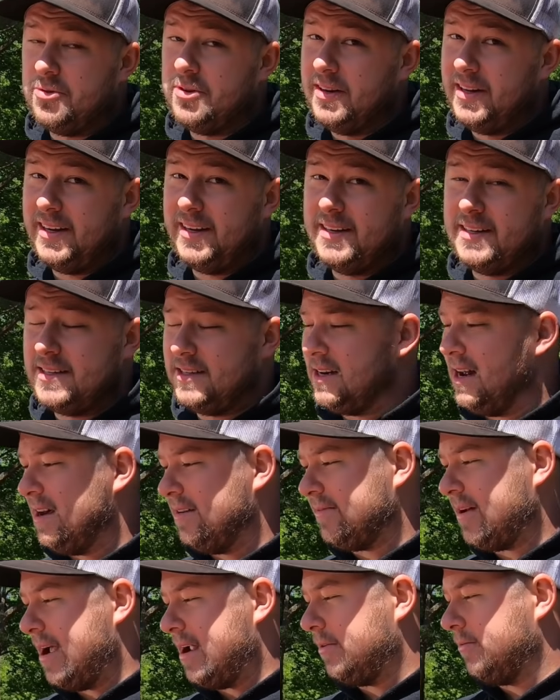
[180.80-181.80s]
really good
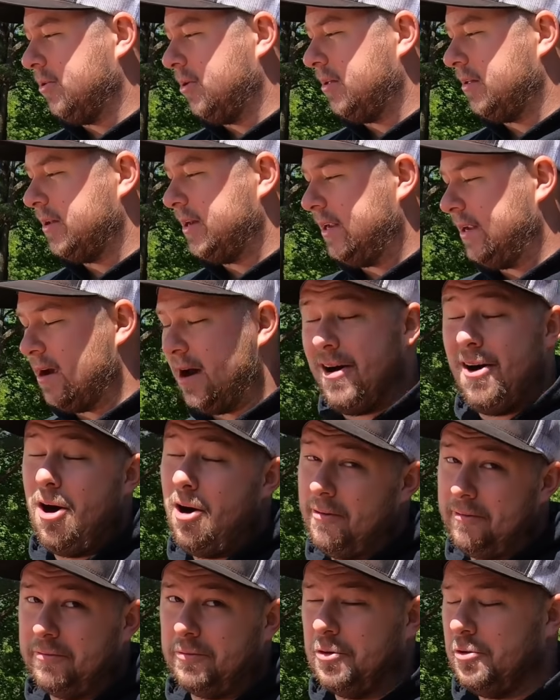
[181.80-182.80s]
stuff, high quality
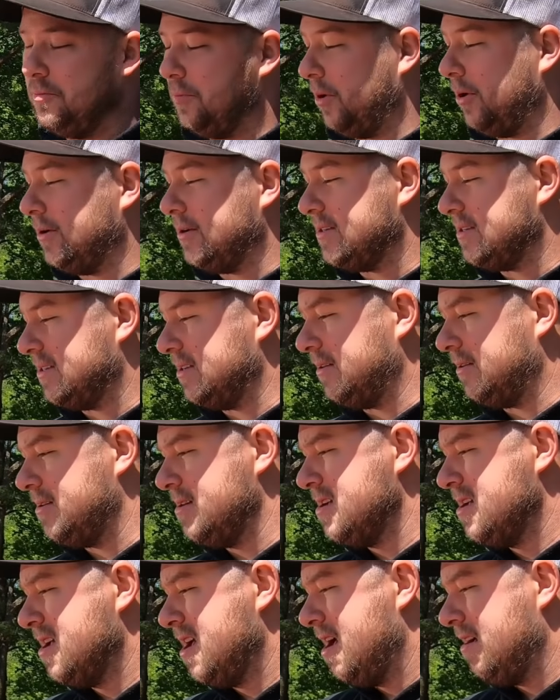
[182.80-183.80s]
off-road parts. So
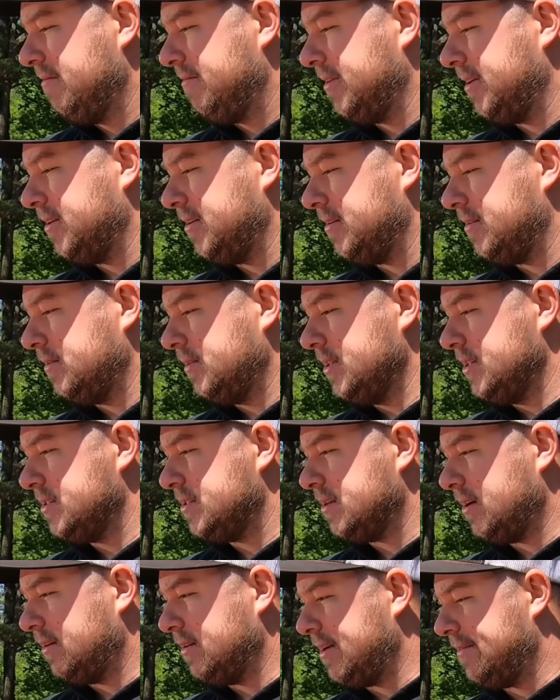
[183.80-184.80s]
figured
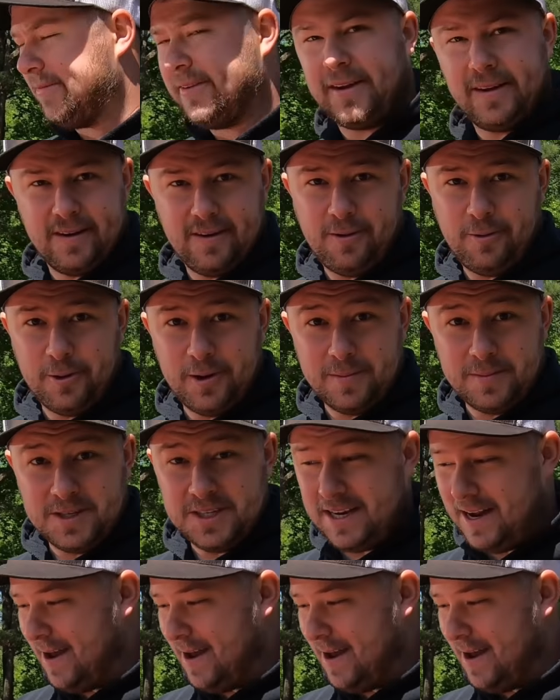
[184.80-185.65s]
these are definitely gonna hold up to